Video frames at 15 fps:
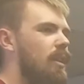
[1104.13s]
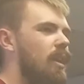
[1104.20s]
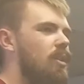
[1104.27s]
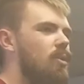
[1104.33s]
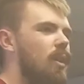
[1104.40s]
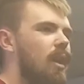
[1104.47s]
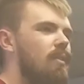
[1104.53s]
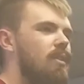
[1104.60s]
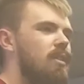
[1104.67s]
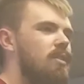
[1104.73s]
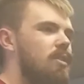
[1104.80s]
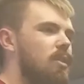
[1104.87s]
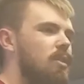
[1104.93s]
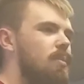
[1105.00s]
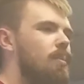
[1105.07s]
then you have this
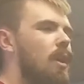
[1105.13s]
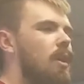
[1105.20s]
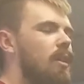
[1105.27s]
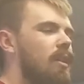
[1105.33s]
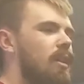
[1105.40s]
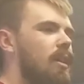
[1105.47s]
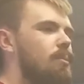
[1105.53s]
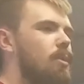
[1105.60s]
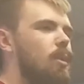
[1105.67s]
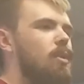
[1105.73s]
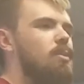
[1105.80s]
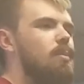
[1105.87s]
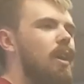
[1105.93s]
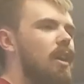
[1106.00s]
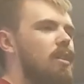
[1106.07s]
third party that pretty
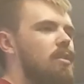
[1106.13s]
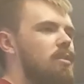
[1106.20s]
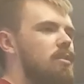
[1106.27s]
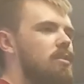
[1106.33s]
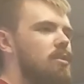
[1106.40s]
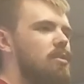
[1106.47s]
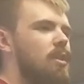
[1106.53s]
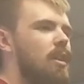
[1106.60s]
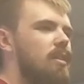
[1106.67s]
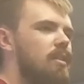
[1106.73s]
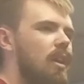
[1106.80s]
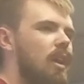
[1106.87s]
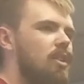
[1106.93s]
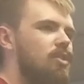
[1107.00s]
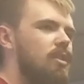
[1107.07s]
much monitors your
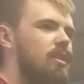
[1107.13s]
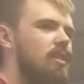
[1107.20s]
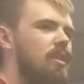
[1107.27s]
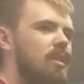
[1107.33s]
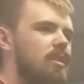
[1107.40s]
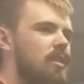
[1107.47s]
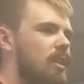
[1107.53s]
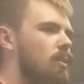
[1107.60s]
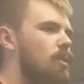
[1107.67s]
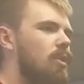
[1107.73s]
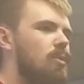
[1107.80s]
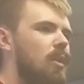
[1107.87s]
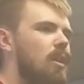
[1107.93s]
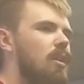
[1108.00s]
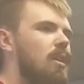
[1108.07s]
transaction and does like
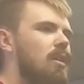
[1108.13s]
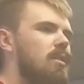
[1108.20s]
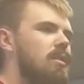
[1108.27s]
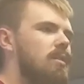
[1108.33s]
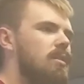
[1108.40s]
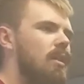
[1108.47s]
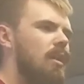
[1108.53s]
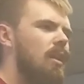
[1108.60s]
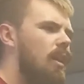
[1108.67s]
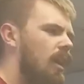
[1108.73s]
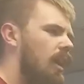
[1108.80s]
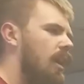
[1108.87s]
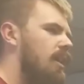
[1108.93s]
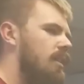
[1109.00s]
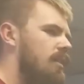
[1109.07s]
what credit cards do. It's like,
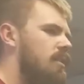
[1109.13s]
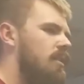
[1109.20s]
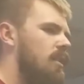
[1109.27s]
hey, this